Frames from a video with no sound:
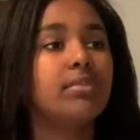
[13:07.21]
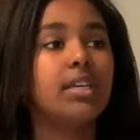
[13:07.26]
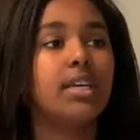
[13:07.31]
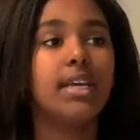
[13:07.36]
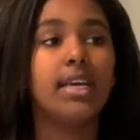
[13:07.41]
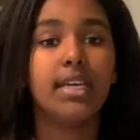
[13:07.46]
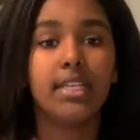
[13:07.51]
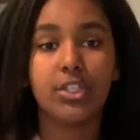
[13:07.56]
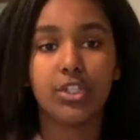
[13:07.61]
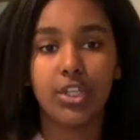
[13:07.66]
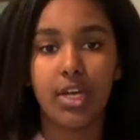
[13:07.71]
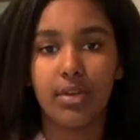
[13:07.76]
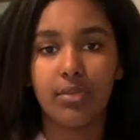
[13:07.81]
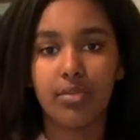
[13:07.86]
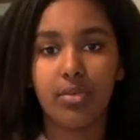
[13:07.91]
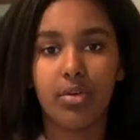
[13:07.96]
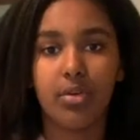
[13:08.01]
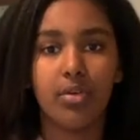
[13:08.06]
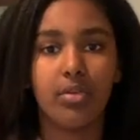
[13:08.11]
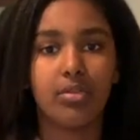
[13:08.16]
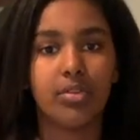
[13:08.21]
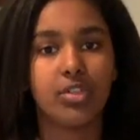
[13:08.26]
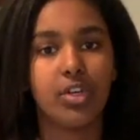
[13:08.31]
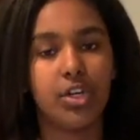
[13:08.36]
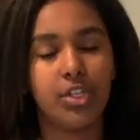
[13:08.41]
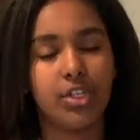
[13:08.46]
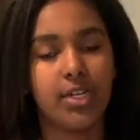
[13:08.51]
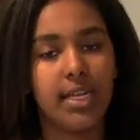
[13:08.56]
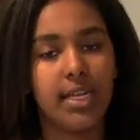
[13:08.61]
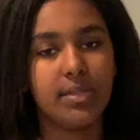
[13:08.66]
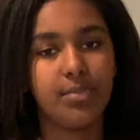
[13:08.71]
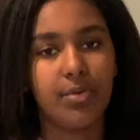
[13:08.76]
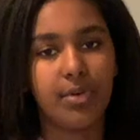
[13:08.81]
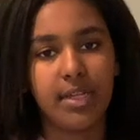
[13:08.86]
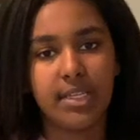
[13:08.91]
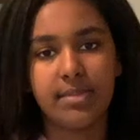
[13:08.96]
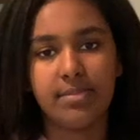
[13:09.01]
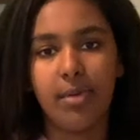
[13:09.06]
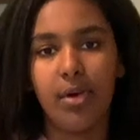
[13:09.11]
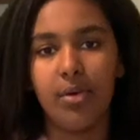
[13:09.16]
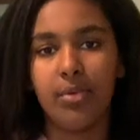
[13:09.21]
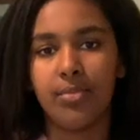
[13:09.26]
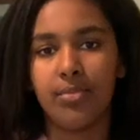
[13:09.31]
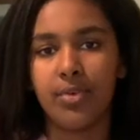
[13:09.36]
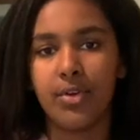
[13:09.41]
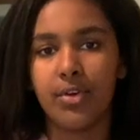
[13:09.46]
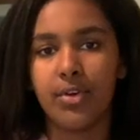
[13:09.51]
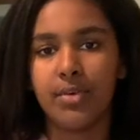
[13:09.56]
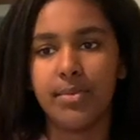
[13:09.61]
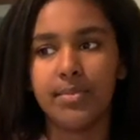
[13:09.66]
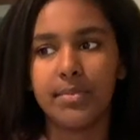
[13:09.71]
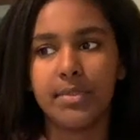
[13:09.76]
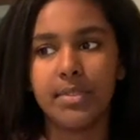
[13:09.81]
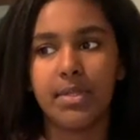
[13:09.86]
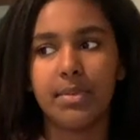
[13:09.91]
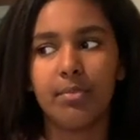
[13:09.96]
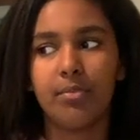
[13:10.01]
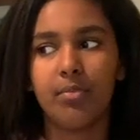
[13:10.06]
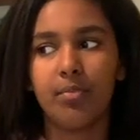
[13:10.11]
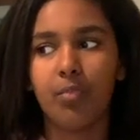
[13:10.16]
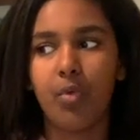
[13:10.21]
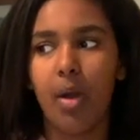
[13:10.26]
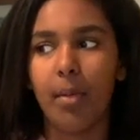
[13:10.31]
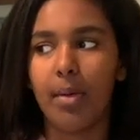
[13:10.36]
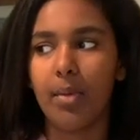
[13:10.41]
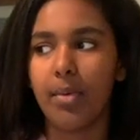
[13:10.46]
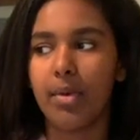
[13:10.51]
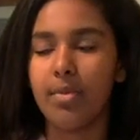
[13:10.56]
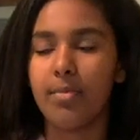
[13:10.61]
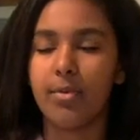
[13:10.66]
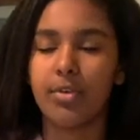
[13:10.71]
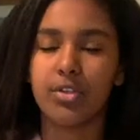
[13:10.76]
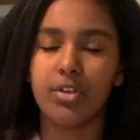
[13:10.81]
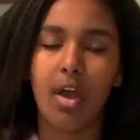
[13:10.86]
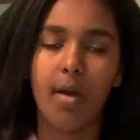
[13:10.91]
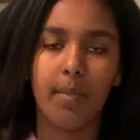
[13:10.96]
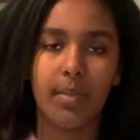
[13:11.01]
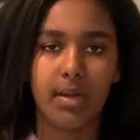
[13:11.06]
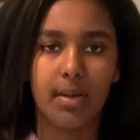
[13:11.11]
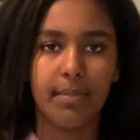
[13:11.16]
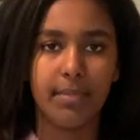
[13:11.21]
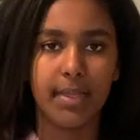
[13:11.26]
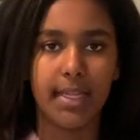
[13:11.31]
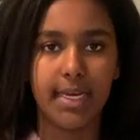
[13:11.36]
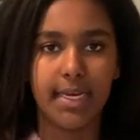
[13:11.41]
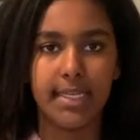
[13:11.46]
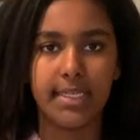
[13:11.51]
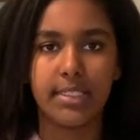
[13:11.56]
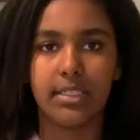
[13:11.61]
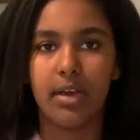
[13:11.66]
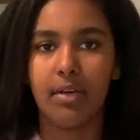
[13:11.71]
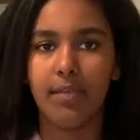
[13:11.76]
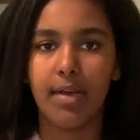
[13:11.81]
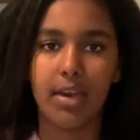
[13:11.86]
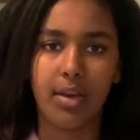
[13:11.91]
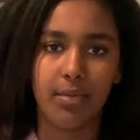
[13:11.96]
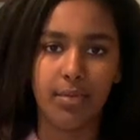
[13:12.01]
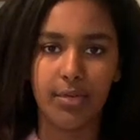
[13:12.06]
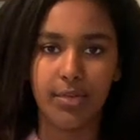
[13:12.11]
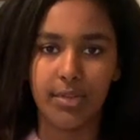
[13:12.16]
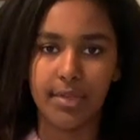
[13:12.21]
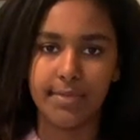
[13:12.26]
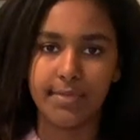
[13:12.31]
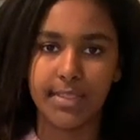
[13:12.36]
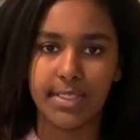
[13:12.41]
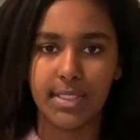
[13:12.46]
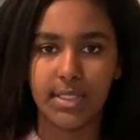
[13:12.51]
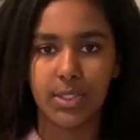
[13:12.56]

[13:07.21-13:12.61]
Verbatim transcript: In general, Sargent pretty small rooms. Probably one of the most common complaints of anyone who lives in